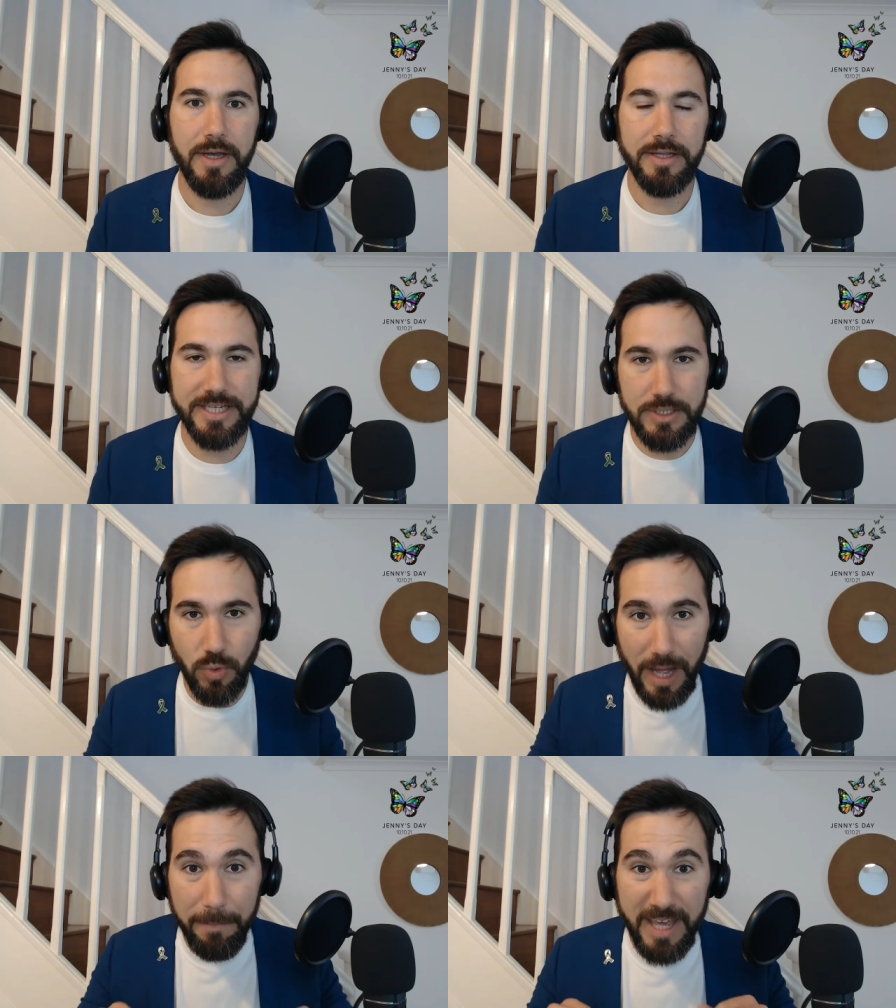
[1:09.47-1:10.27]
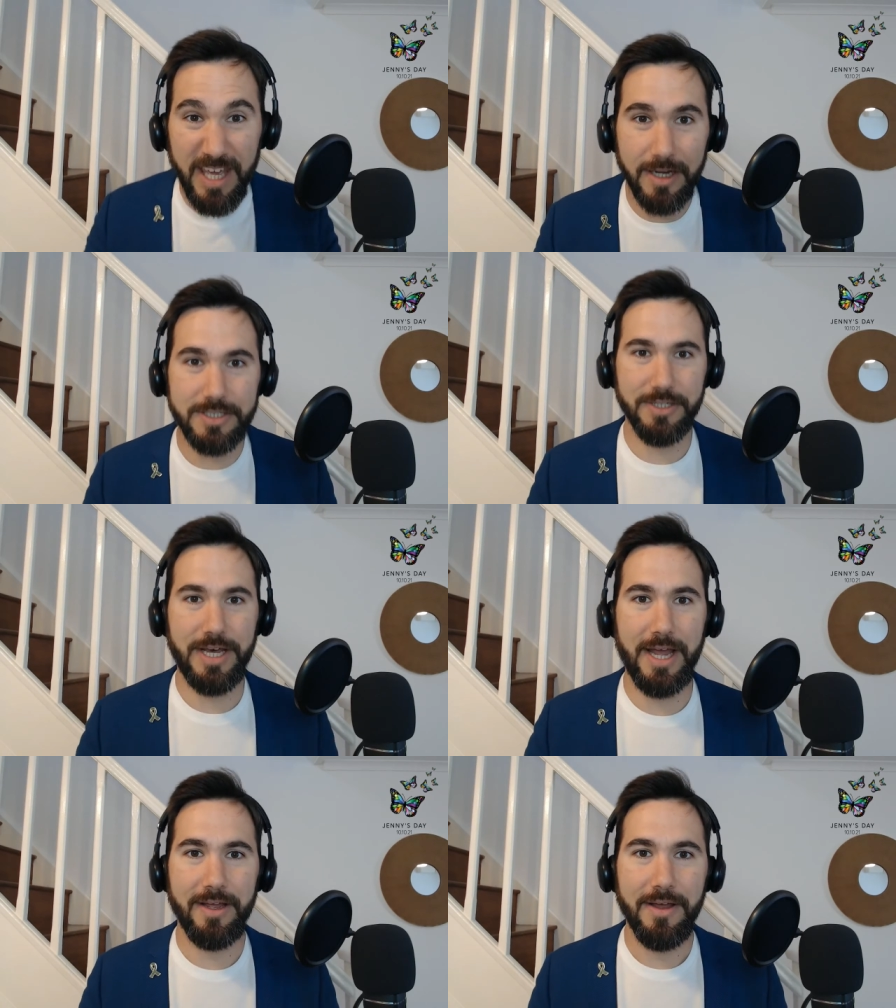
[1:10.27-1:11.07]
This is why I'm here
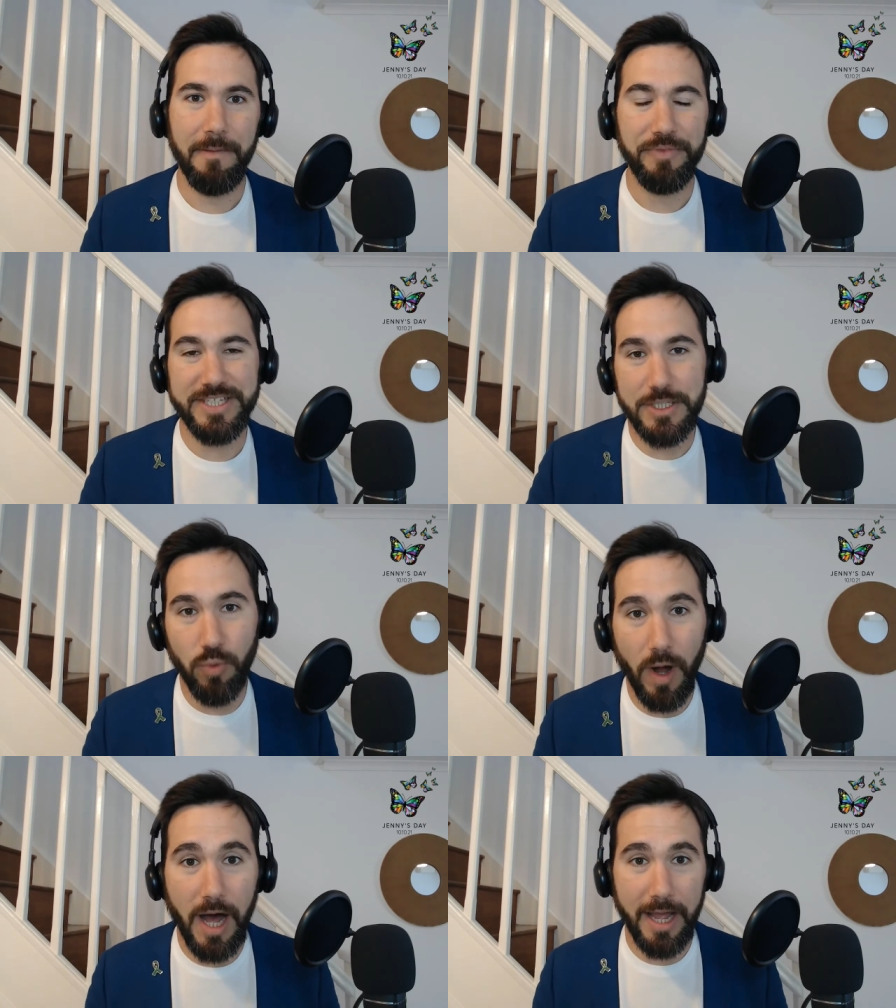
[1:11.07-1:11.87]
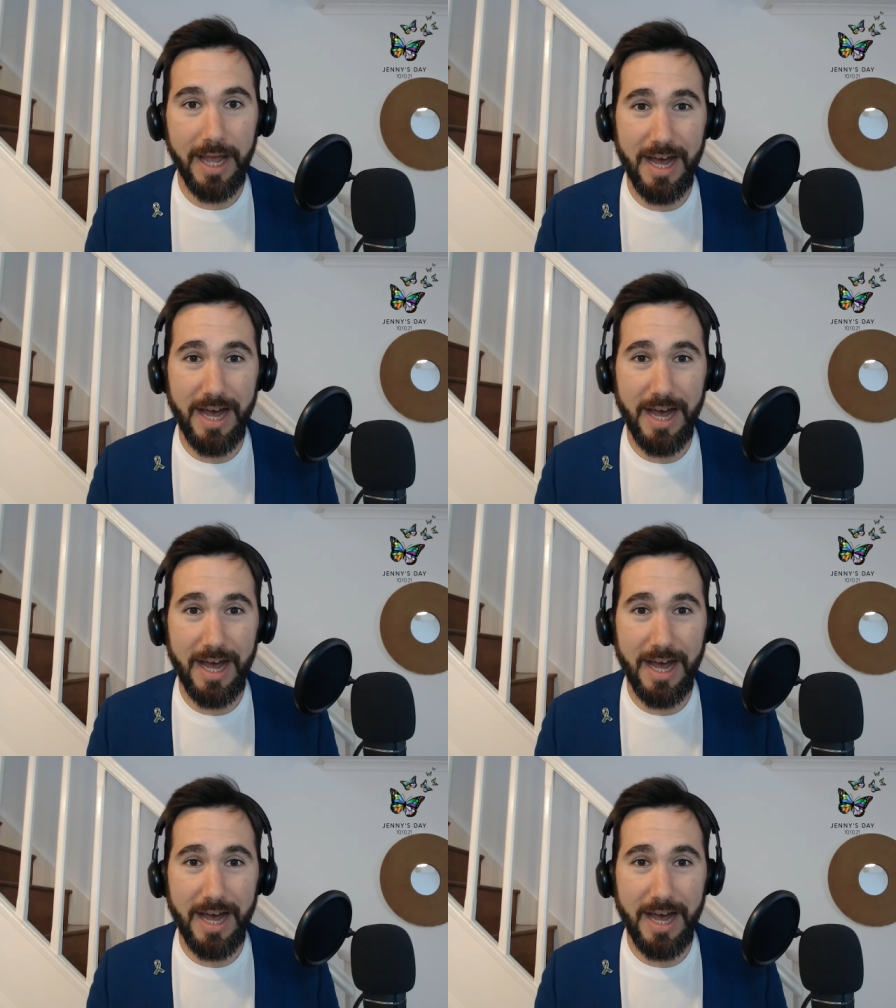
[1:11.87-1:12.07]
today. This is why